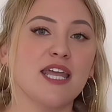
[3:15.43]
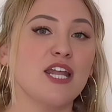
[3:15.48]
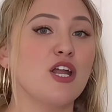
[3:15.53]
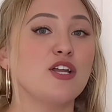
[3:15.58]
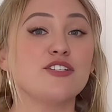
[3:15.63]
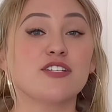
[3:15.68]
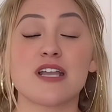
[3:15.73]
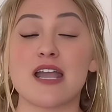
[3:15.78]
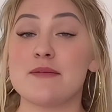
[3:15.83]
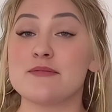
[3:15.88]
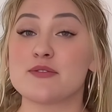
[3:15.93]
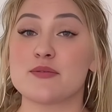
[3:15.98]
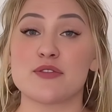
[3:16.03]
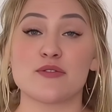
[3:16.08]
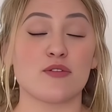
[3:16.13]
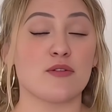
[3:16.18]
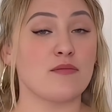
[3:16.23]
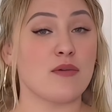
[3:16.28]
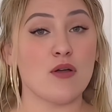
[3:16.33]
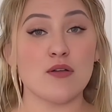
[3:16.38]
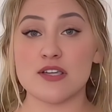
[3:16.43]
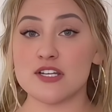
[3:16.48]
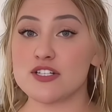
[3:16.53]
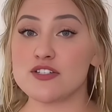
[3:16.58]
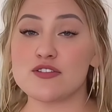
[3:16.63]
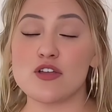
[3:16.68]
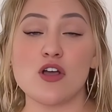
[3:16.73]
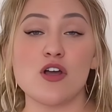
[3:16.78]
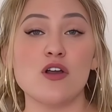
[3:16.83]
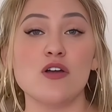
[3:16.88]
It also comes with a remote
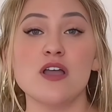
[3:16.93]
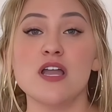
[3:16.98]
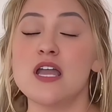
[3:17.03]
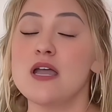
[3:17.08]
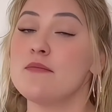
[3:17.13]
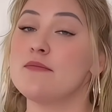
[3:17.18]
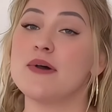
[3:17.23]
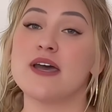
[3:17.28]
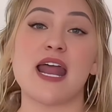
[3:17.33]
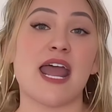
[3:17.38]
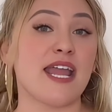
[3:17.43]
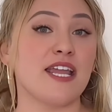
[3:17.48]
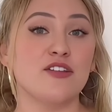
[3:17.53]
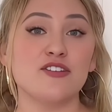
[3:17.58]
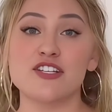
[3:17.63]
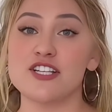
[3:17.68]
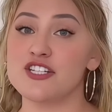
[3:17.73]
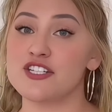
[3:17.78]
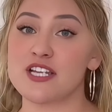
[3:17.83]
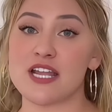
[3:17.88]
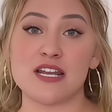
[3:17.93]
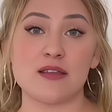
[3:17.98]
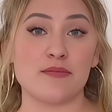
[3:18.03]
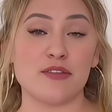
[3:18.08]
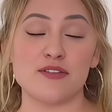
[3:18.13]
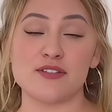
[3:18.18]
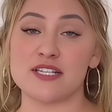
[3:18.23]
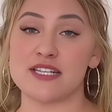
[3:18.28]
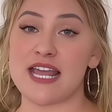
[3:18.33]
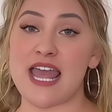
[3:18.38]
control, but I usually just end up
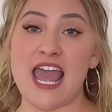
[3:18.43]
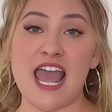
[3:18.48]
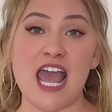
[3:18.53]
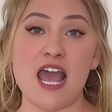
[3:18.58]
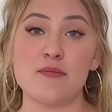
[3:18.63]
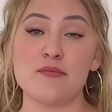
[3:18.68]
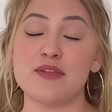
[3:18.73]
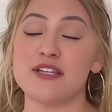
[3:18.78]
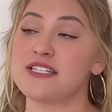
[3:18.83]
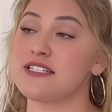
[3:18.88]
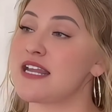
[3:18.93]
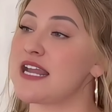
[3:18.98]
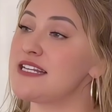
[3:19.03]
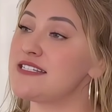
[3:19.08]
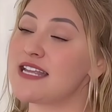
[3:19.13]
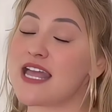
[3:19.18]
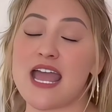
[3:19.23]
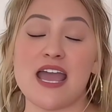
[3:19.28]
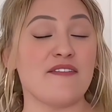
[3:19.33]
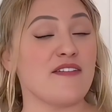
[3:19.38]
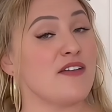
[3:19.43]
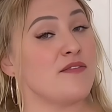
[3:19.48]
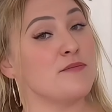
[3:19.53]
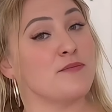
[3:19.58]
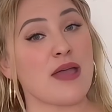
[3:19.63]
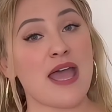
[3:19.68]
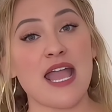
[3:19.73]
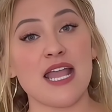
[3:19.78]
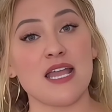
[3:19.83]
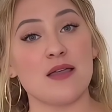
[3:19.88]
using the app. It's nice to have that in
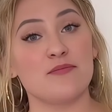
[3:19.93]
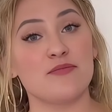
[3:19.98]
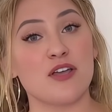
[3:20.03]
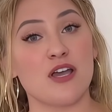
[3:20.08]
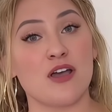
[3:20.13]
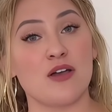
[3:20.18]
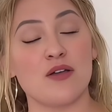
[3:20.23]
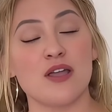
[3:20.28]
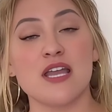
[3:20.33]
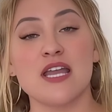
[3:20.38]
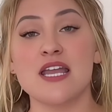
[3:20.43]
backup though.